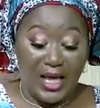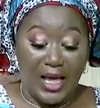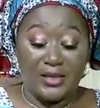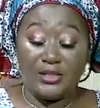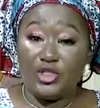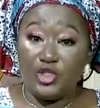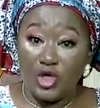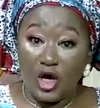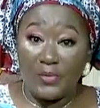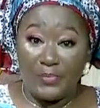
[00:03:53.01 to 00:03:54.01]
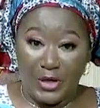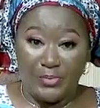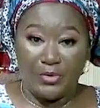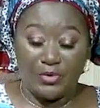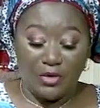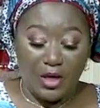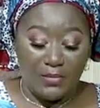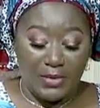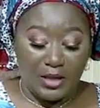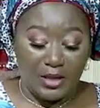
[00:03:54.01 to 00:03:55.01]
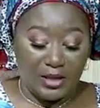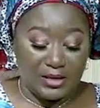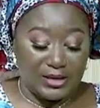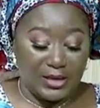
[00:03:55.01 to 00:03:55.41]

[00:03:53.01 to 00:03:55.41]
and young people because